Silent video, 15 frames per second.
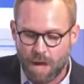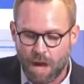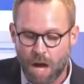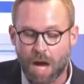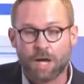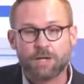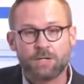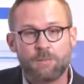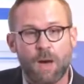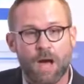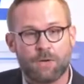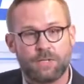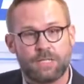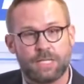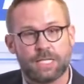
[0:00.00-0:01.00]
Our
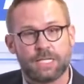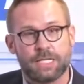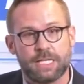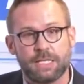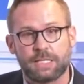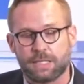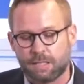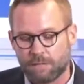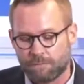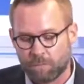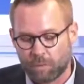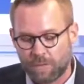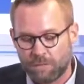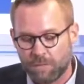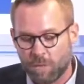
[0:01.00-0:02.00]
democracy needs a
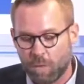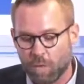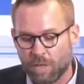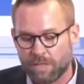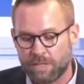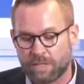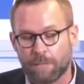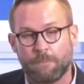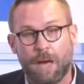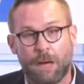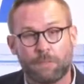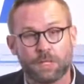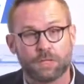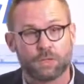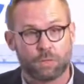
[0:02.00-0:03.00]
Supreme Court that the
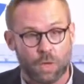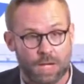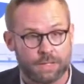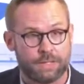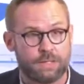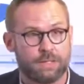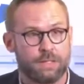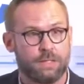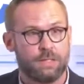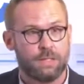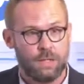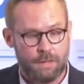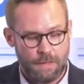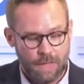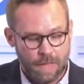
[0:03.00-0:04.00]
public trusts.
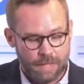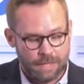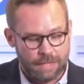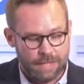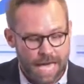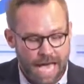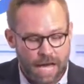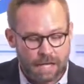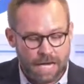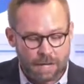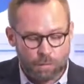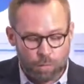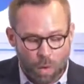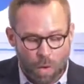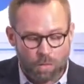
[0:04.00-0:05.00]
That
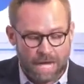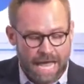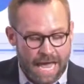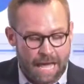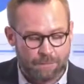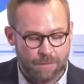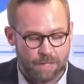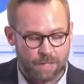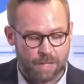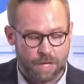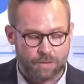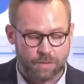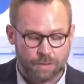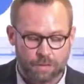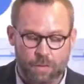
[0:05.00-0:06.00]
won't happen
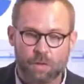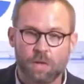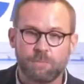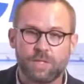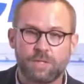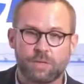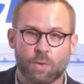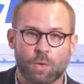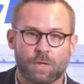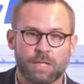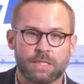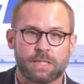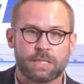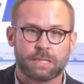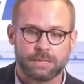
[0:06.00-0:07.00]
under the current
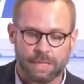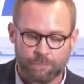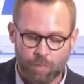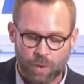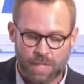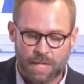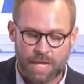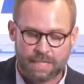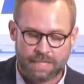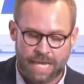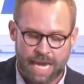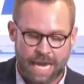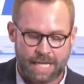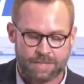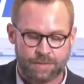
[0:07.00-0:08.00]
majority's deliberate
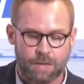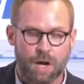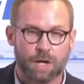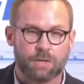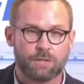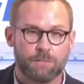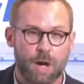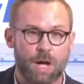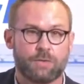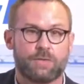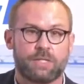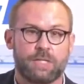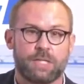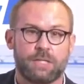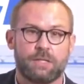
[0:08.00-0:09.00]
attacks on our
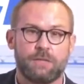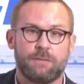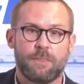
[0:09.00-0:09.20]
democracy.